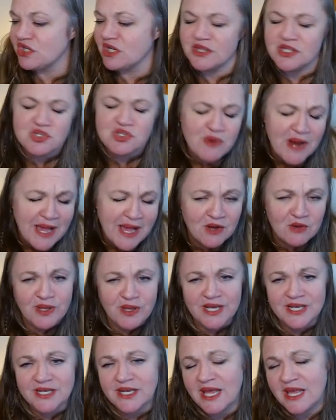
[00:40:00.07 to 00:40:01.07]
on the drought
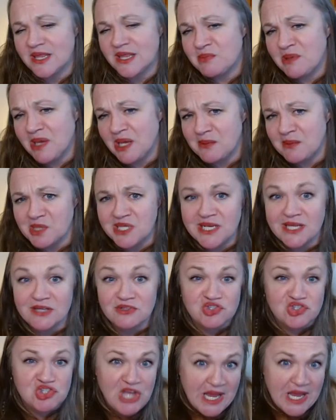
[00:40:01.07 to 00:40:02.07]
and the Panama
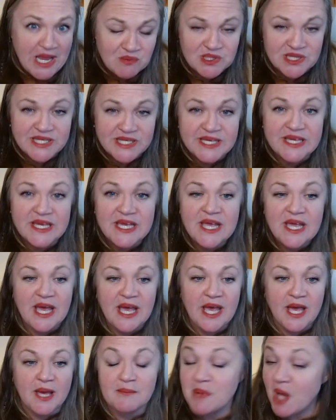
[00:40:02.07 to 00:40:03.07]
Canal generally,
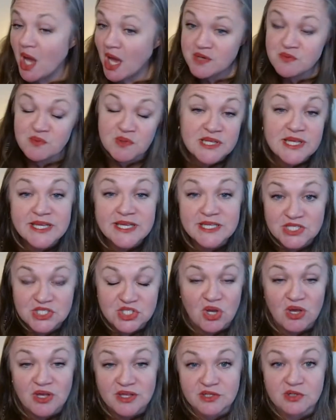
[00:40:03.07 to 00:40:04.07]
unrelated
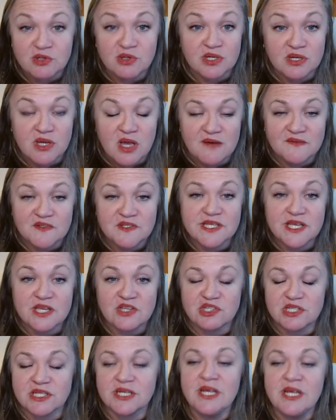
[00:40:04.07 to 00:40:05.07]
to all the current
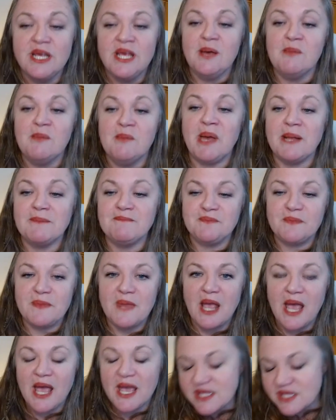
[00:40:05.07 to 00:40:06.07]
conversation. But
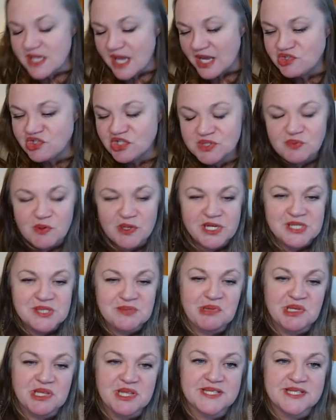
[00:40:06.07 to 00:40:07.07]
I just wanted to
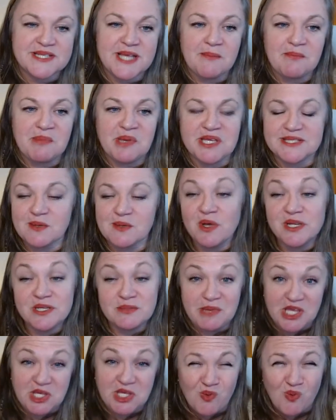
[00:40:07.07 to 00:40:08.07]
bring this up because I wanted to
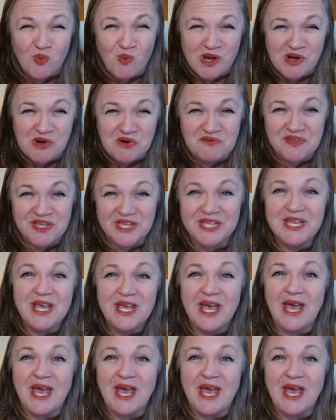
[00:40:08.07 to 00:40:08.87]
make you aware of it.